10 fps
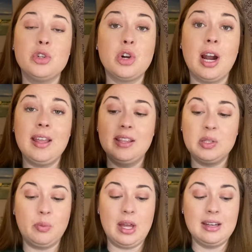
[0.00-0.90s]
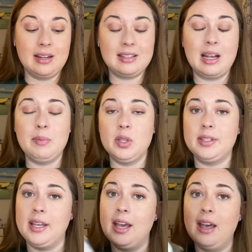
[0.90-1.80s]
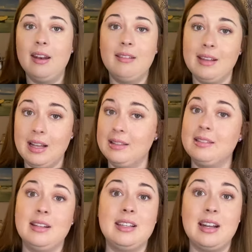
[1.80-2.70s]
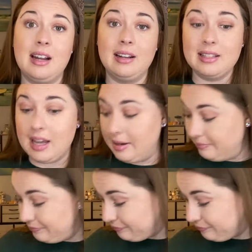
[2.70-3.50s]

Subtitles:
try this blend next time you see it. It's a 10 out of 10.